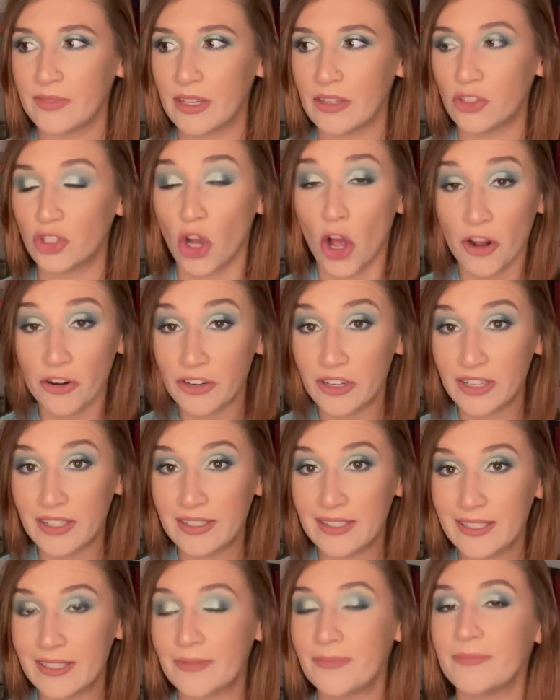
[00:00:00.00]

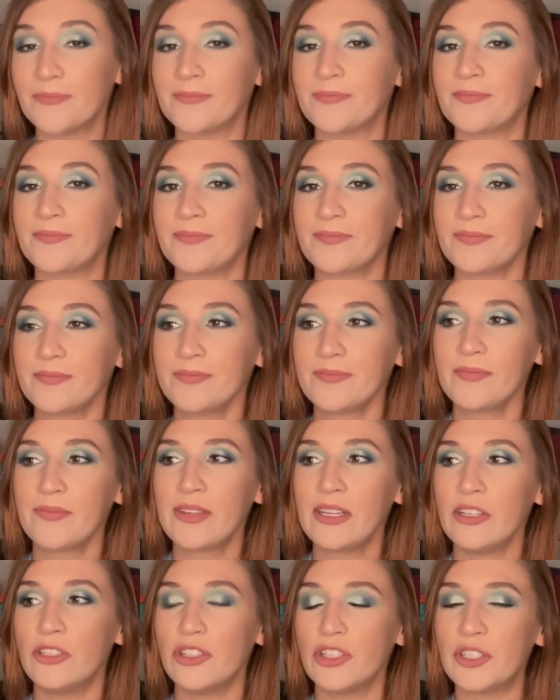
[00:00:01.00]
genres,
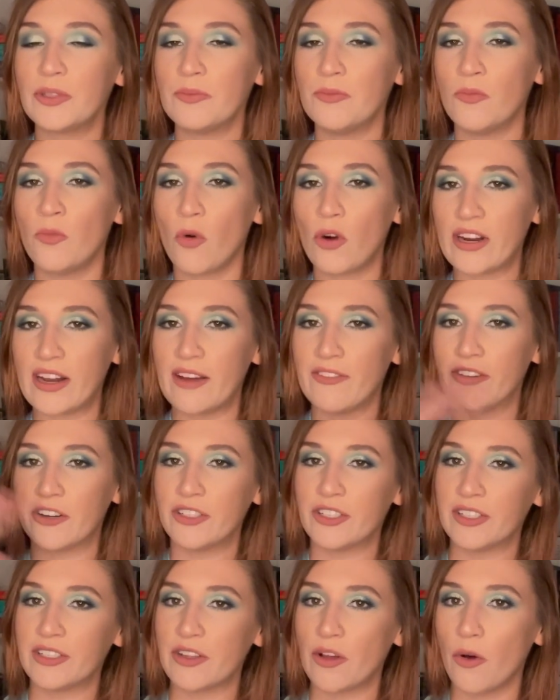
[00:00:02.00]
just more
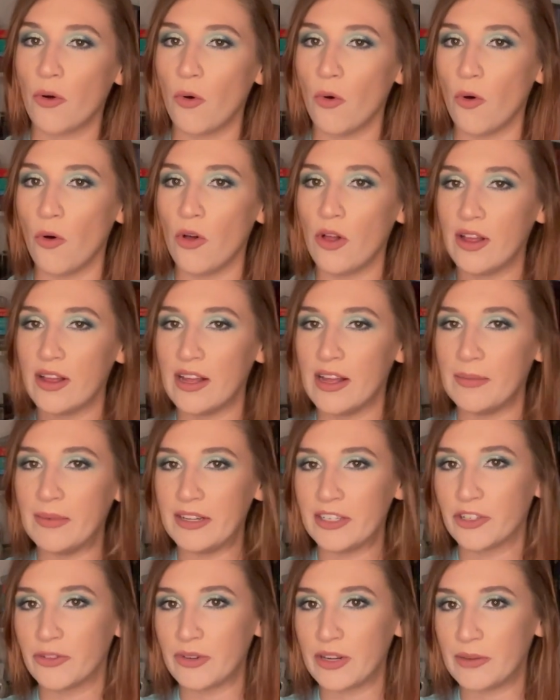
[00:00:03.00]
diverse as a whole,
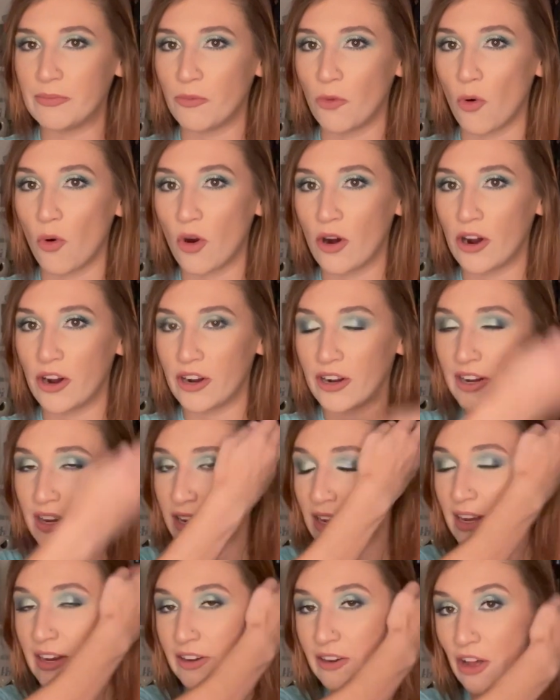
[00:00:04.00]
and to read more
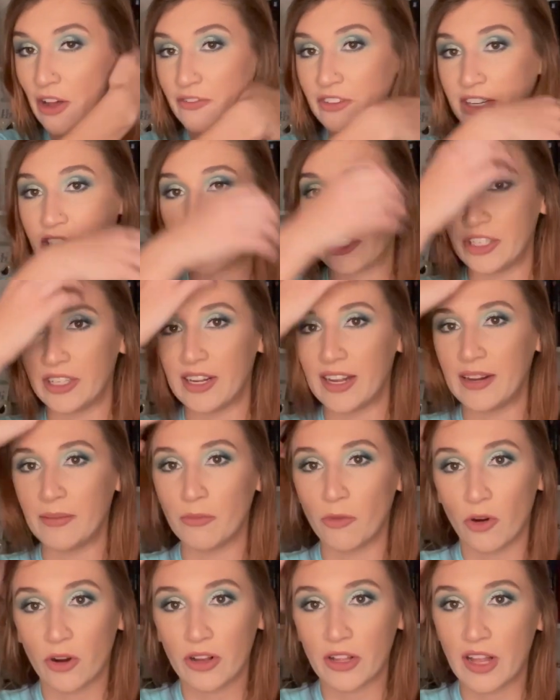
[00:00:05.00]
nonfiction and
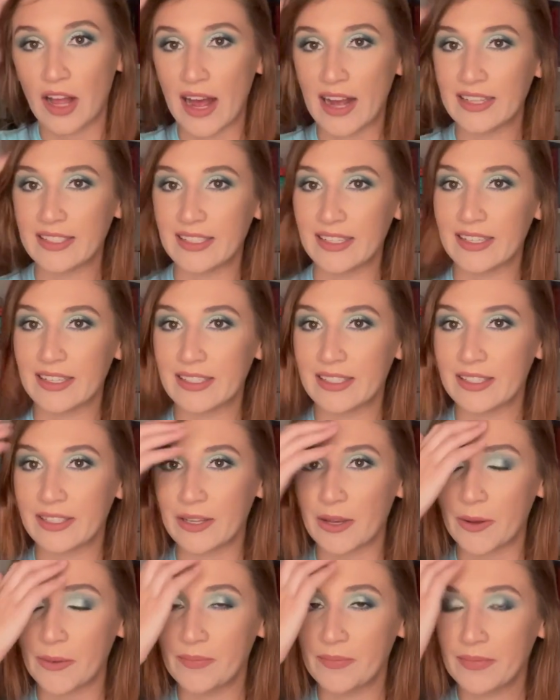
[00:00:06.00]
more classics.
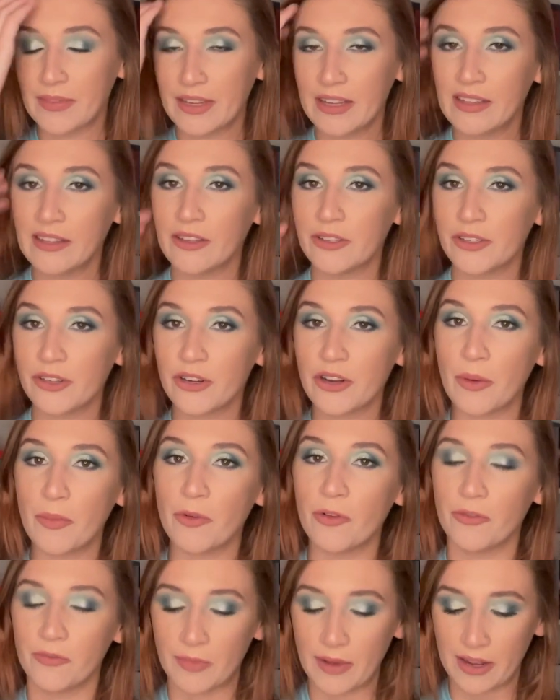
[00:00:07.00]
So those are a
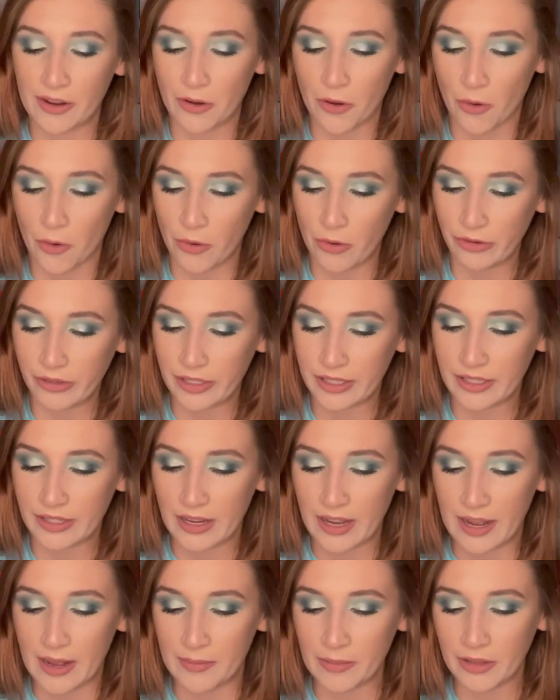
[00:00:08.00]
couple of my goals.
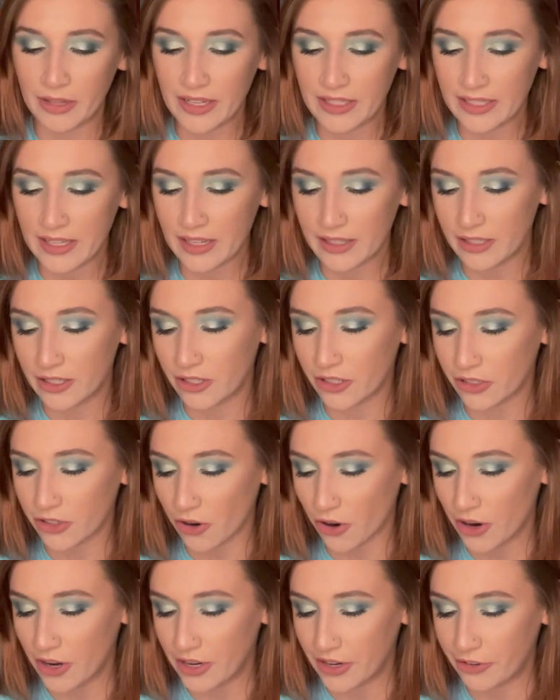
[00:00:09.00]
But let's get
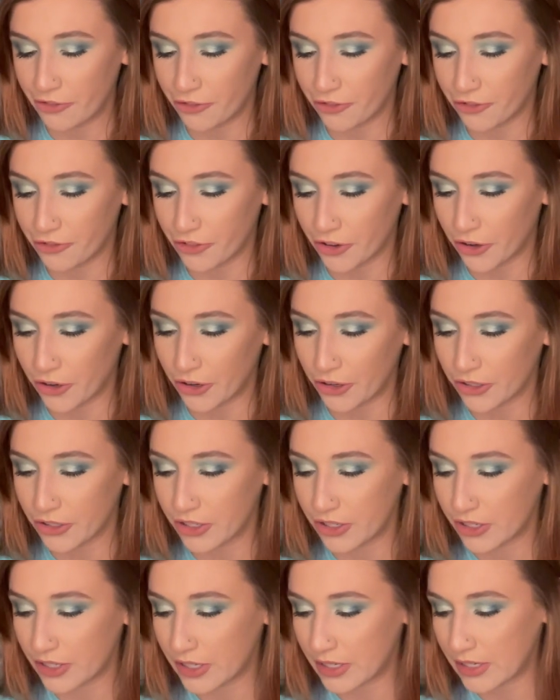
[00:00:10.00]
started
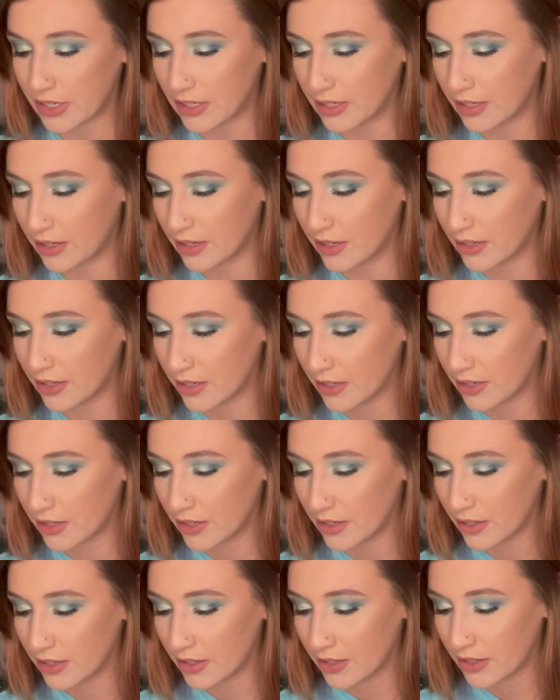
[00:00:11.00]
first.
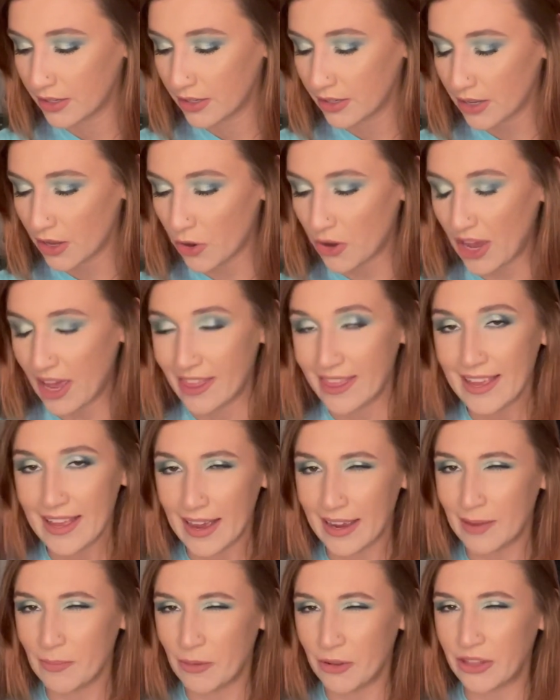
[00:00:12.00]
Okay, I think I
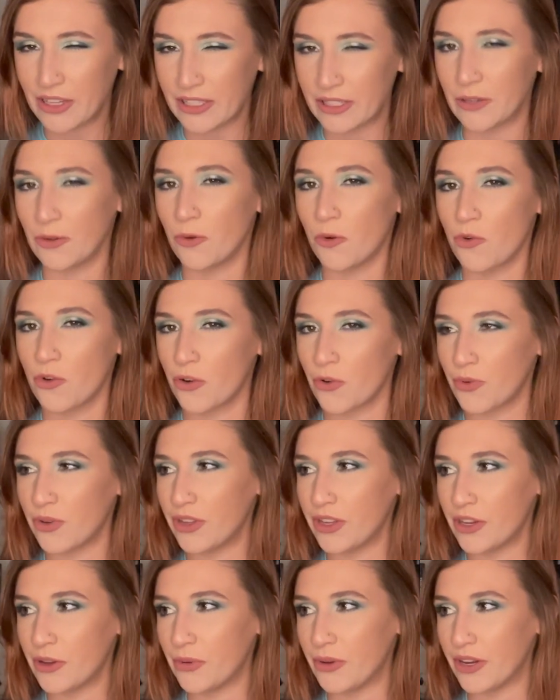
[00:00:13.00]
can put these in order
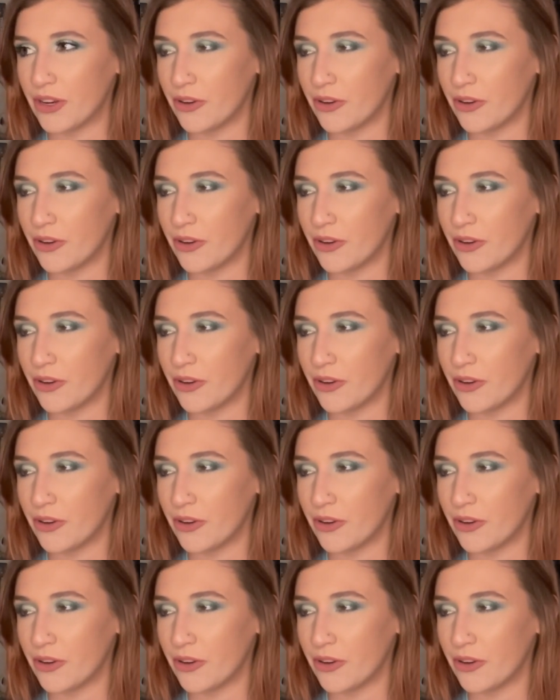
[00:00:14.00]
really quick.